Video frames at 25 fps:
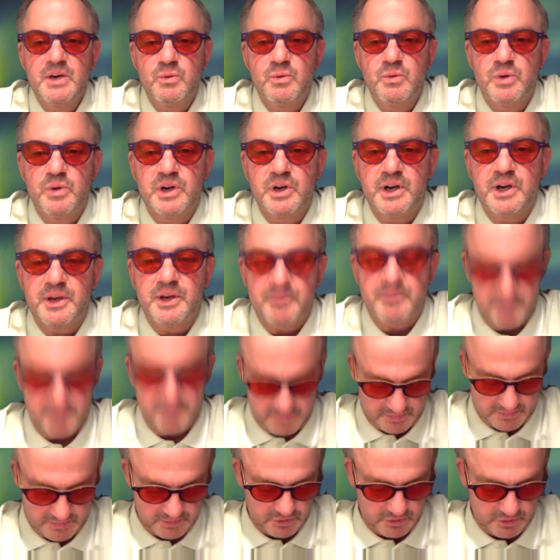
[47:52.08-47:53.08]
We're going to
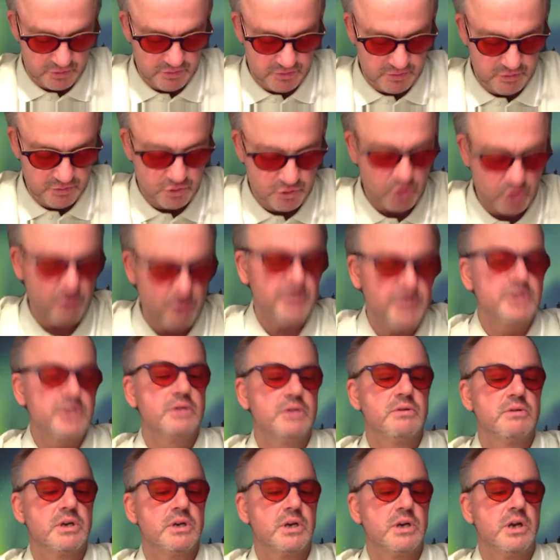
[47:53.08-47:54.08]
draw it
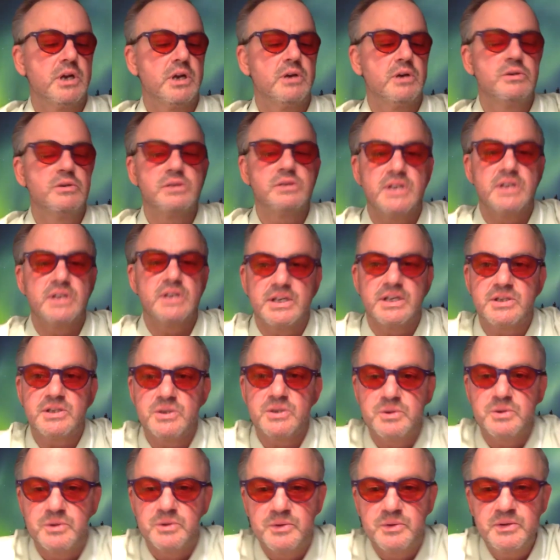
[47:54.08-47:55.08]
to a close there
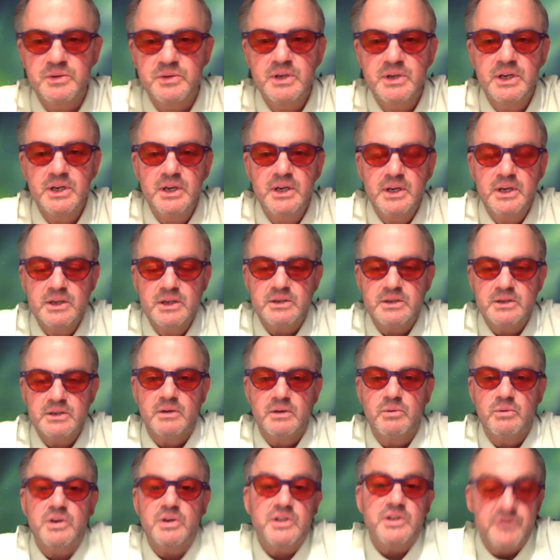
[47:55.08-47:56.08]
soon.
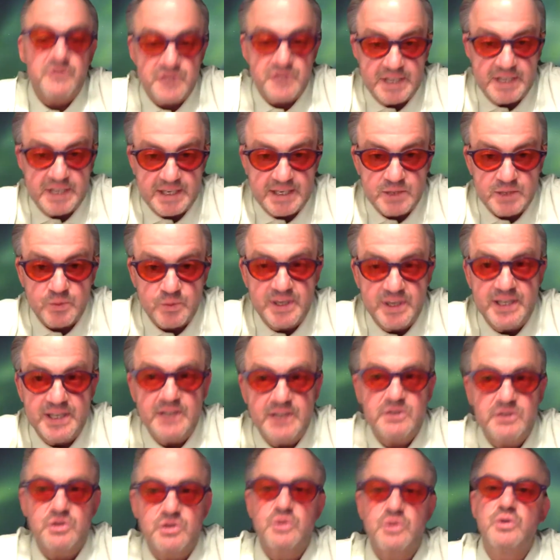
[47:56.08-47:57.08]
So what you've said is we
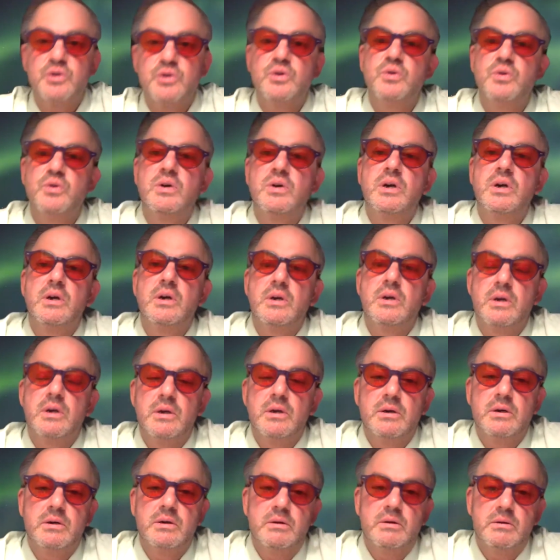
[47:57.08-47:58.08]
need to
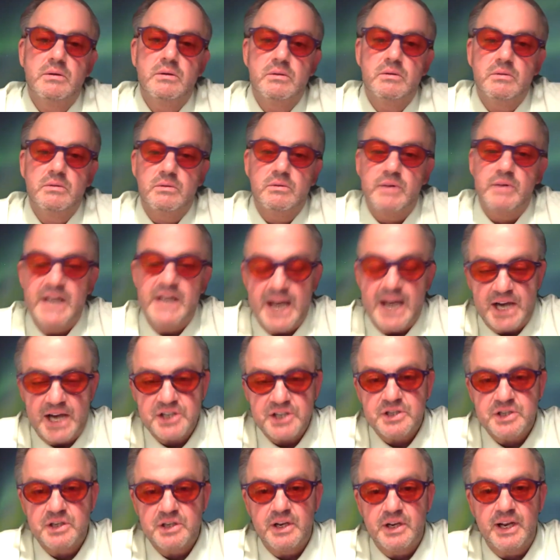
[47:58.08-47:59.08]

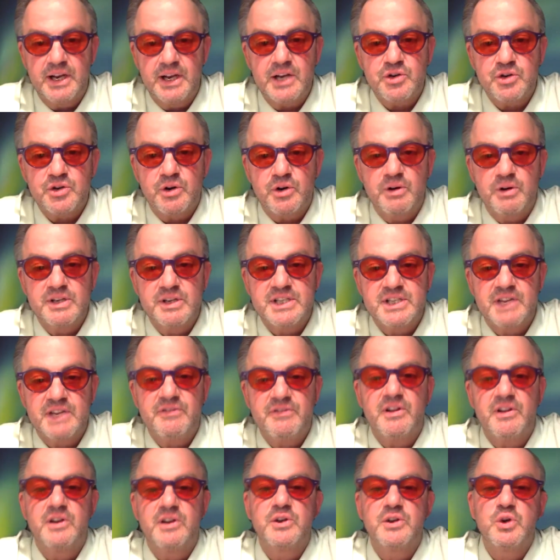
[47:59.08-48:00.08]
rehash the
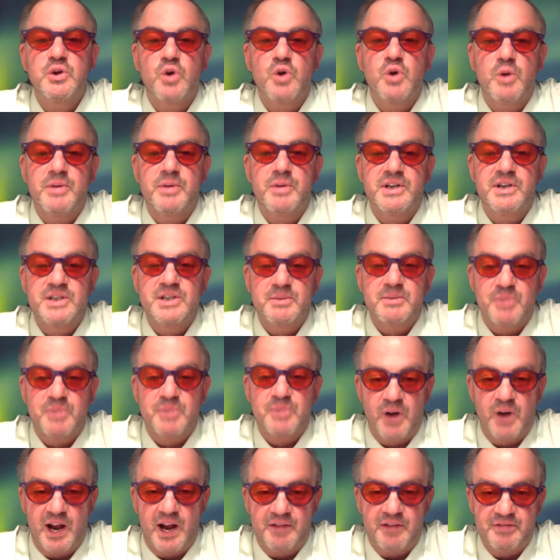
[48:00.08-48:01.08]

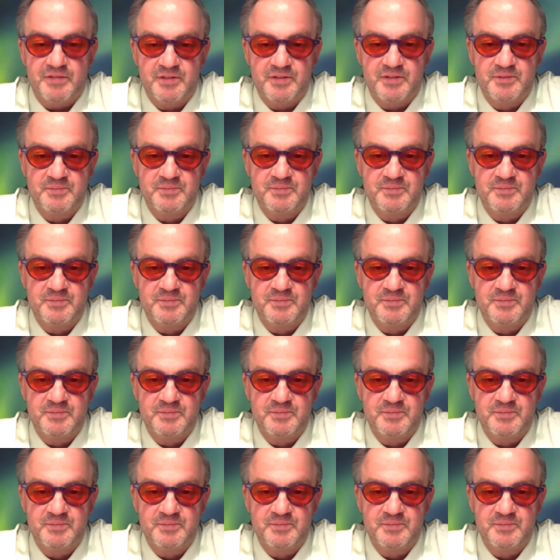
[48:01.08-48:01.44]
electroencephaloneuromentypograph.